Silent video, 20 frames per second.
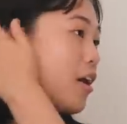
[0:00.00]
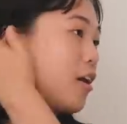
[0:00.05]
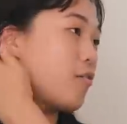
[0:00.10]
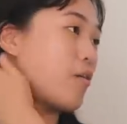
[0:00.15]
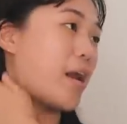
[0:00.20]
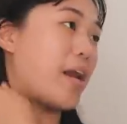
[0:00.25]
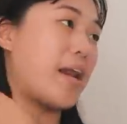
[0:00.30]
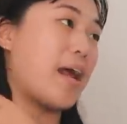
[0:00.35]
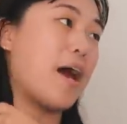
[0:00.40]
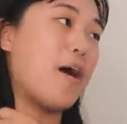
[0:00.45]

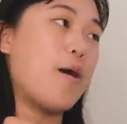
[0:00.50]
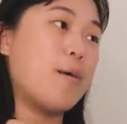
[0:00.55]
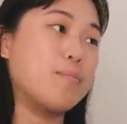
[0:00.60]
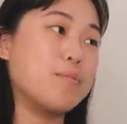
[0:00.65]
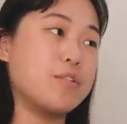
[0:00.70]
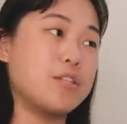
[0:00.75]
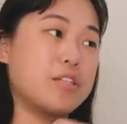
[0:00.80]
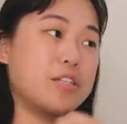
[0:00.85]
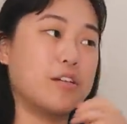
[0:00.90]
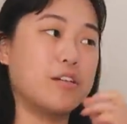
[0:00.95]
Right now,
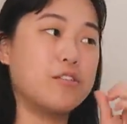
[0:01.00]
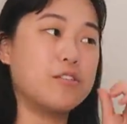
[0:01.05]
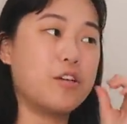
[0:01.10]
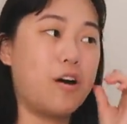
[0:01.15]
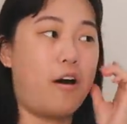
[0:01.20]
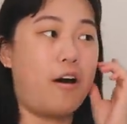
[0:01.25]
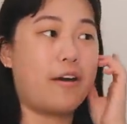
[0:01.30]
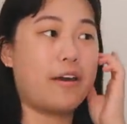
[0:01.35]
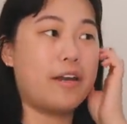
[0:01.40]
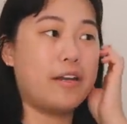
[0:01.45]
I'm still
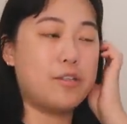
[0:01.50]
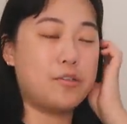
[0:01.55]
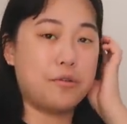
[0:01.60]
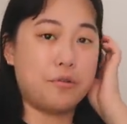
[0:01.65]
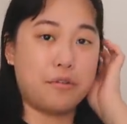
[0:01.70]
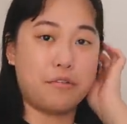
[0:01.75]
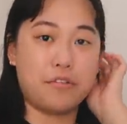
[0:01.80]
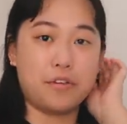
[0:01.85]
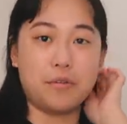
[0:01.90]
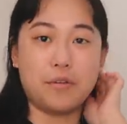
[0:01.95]
talking
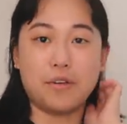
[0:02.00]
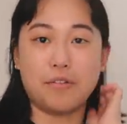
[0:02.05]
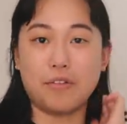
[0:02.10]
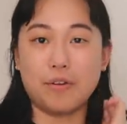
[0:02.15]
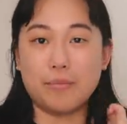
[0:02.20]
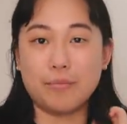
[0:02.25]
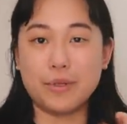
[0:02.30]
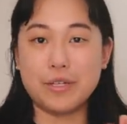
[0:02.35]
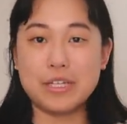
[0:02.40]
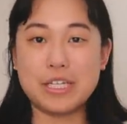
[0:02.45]
to a few
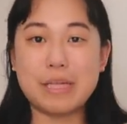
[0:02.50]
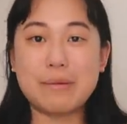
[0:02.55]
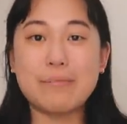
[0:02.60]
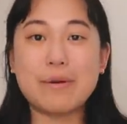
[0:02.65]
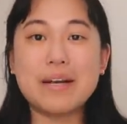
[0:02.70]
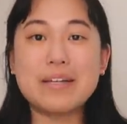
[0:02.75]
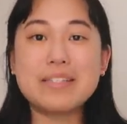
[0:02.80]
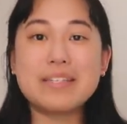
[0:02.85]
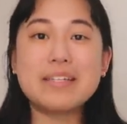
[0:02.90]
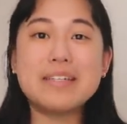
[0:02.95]
different printing
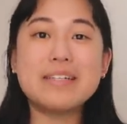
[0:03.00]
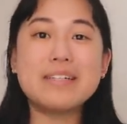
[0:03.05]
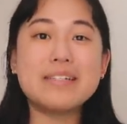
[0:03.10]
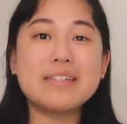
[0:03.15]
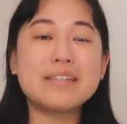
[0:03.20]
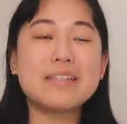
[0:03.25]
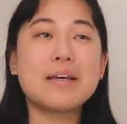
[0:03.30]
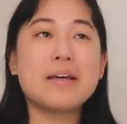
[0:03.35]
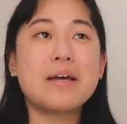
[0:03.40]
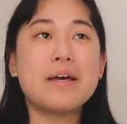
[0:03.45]

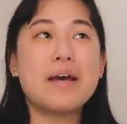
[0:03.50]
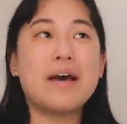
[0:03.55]
presses.